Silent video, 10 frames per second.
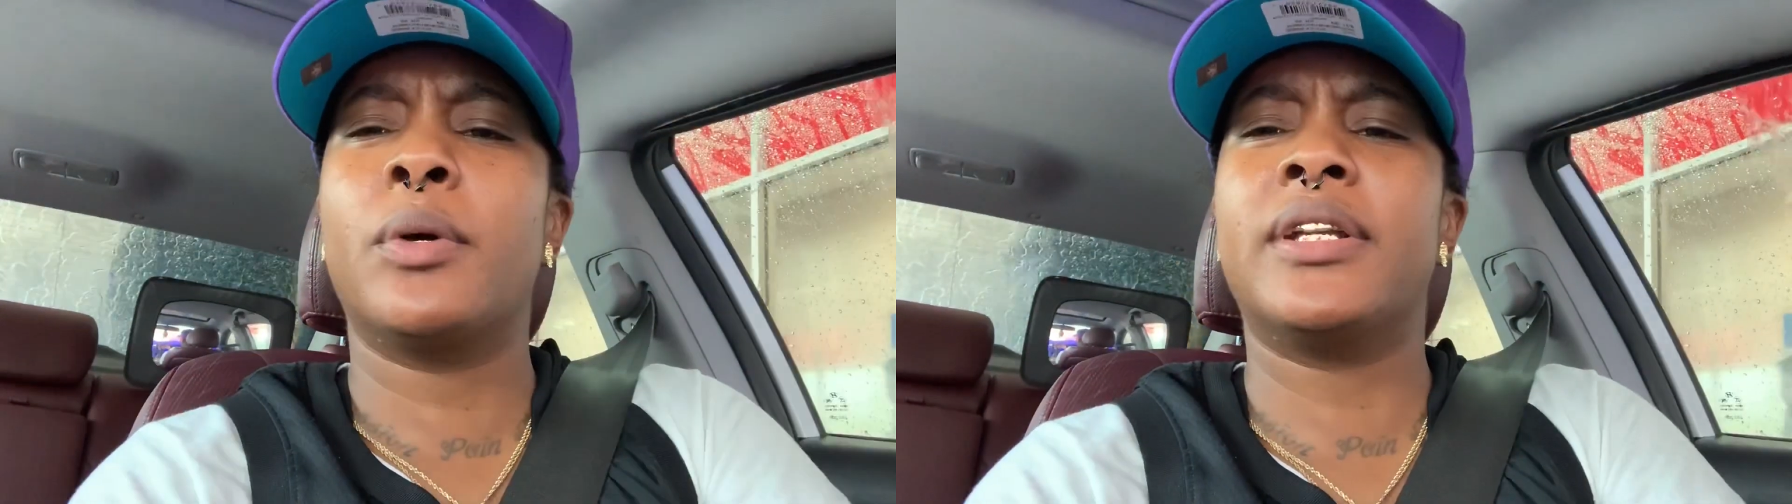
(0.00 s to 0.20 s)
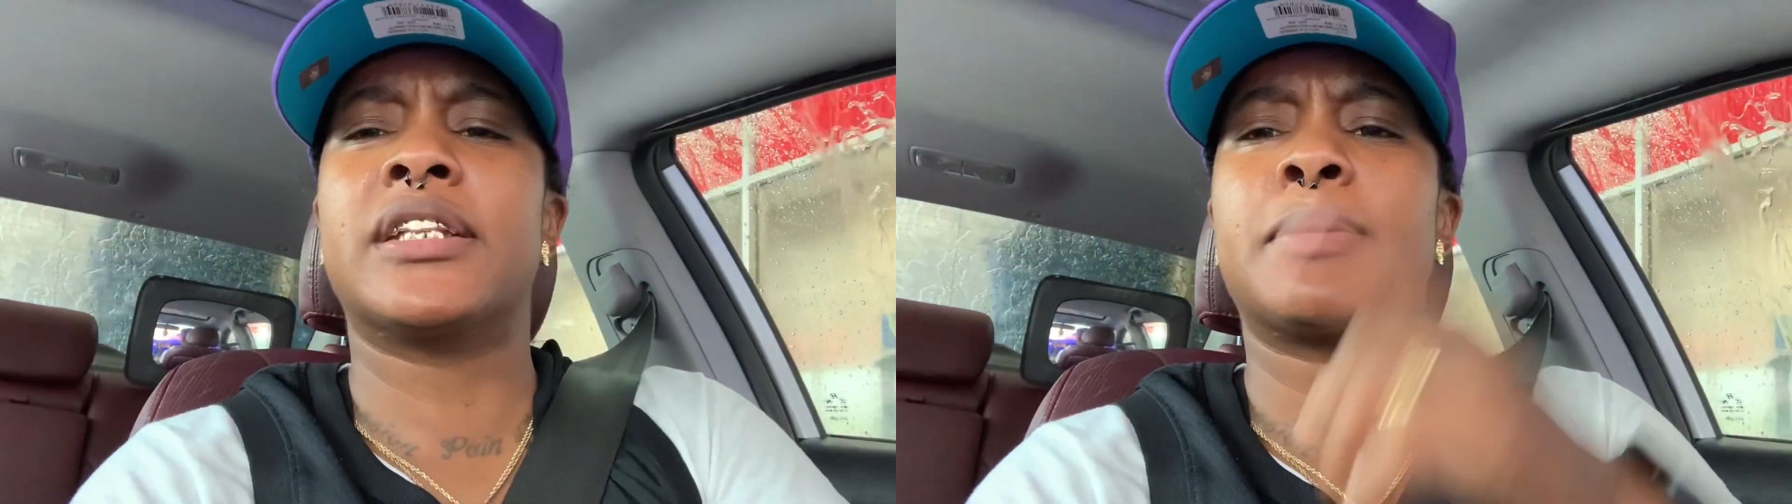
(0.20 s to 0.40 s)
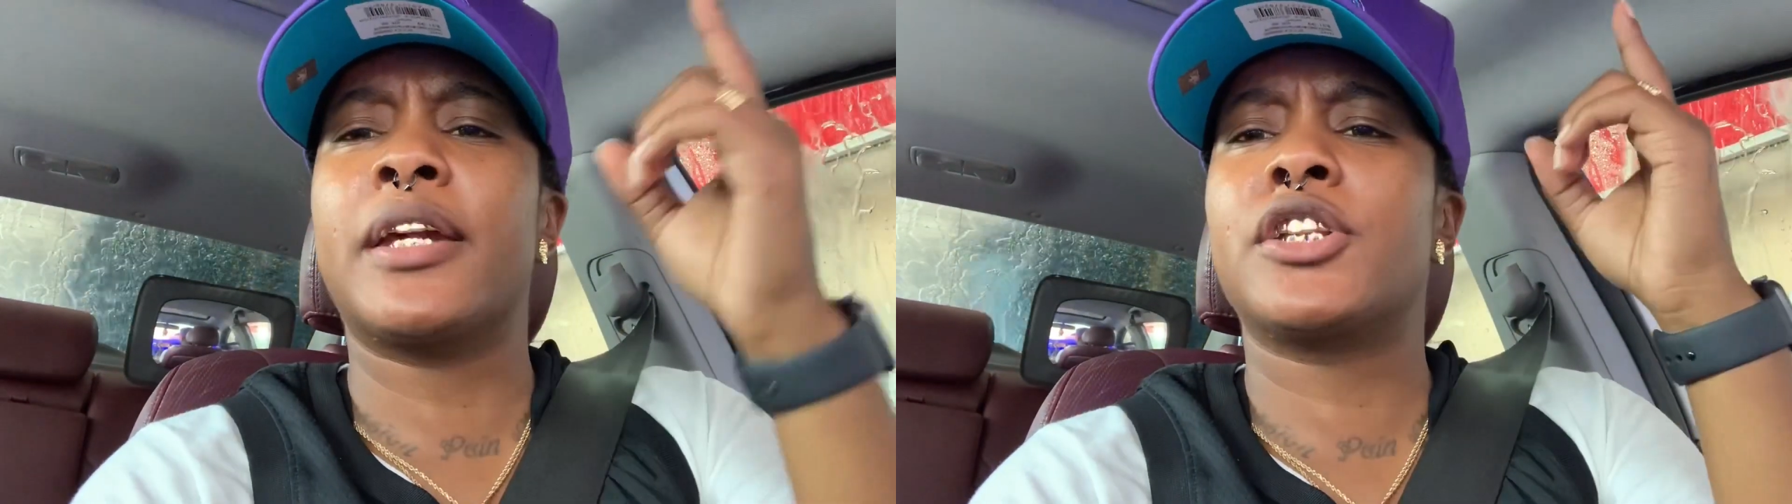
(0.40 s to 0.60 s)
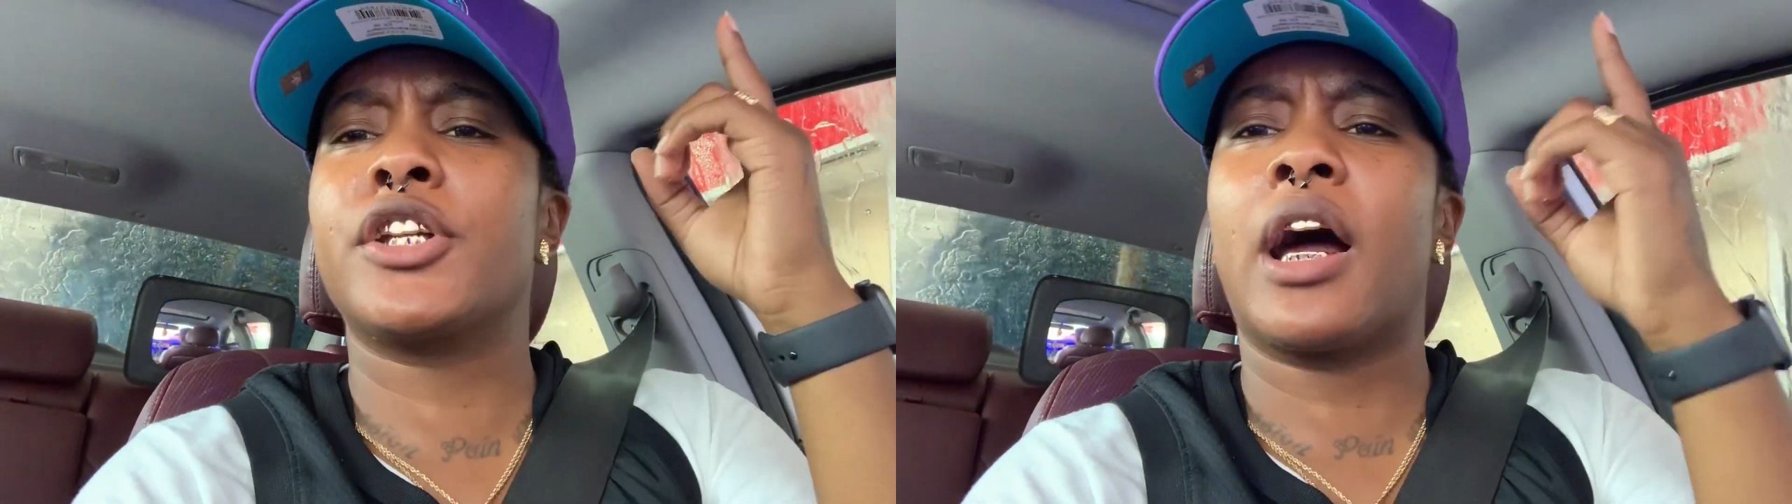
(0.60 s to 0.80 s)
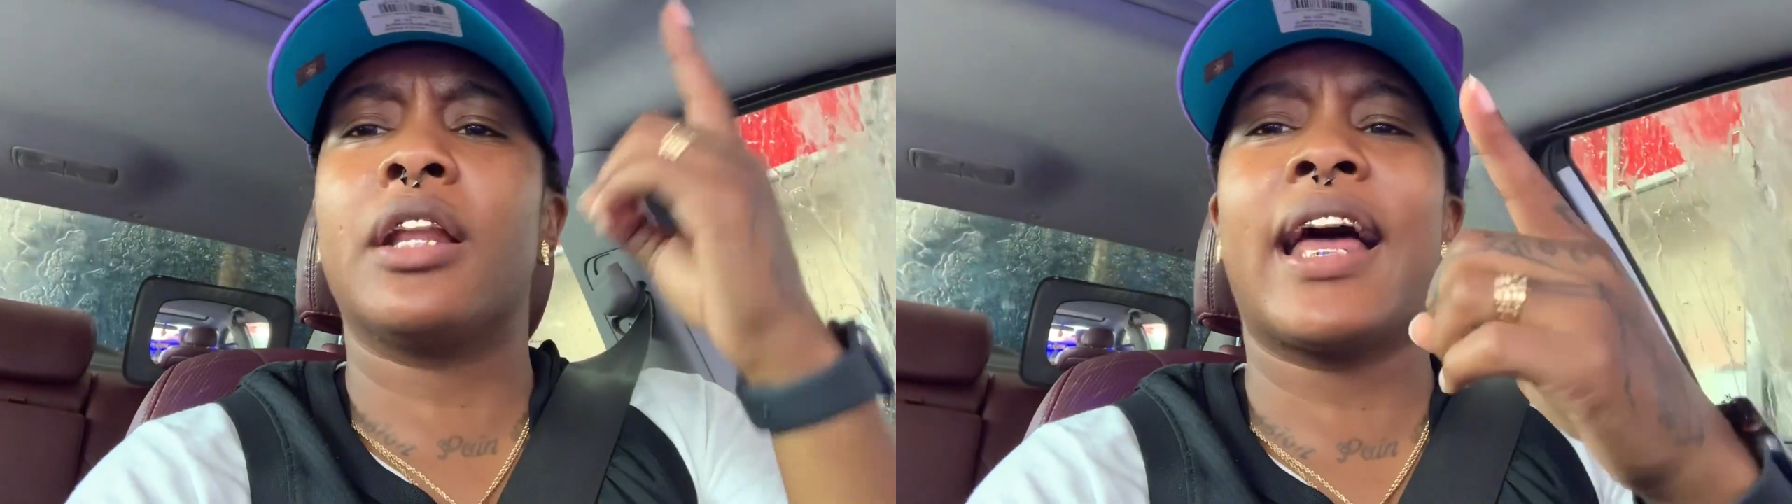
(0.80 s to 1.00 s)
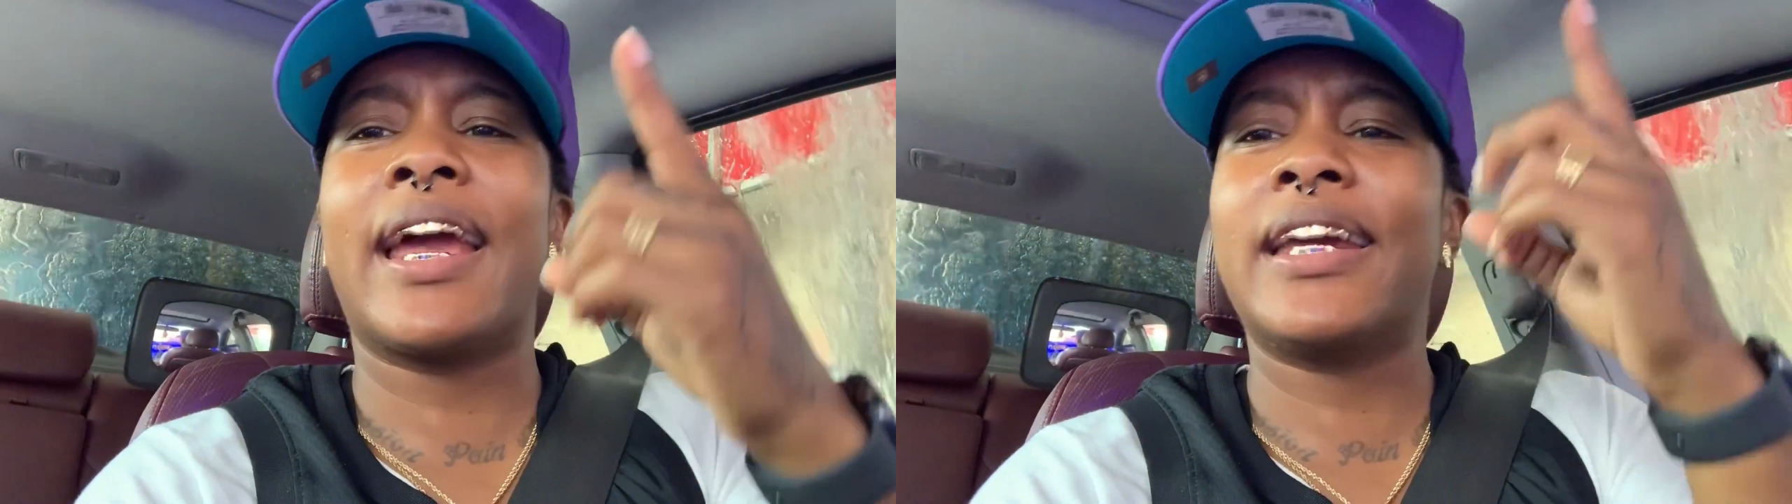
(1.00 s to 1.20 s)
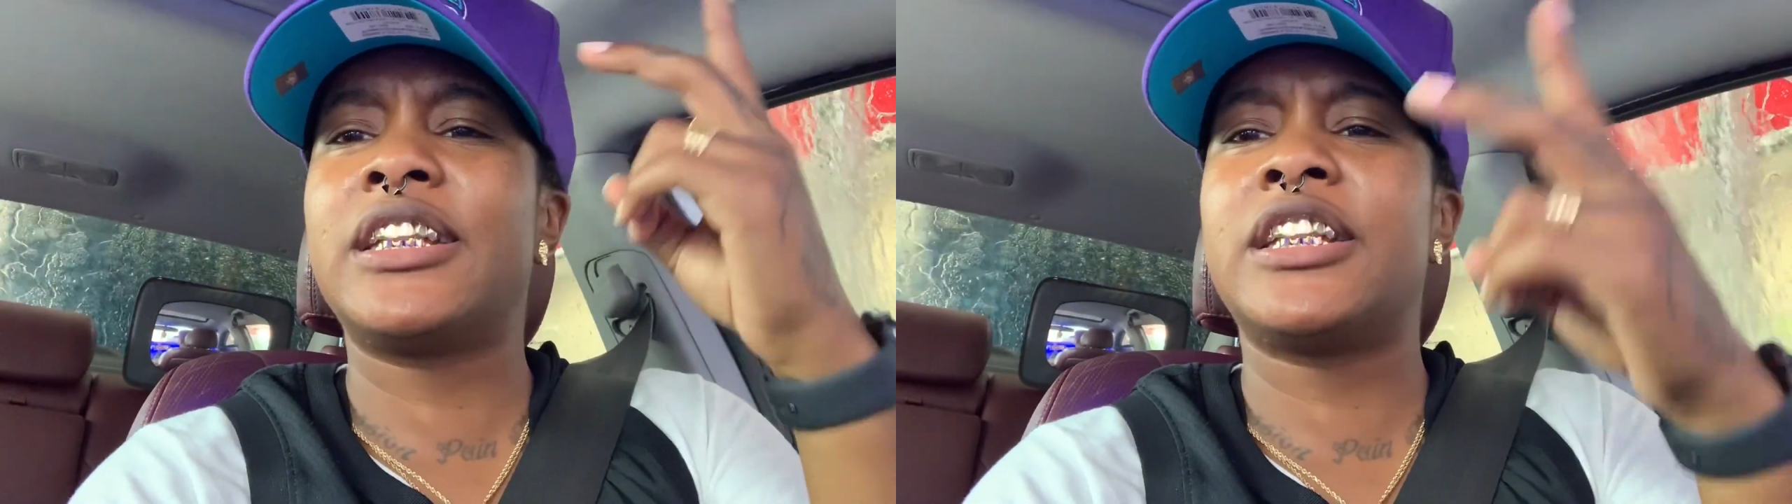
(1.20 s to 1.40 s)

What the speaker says: with this, make sure y'all like,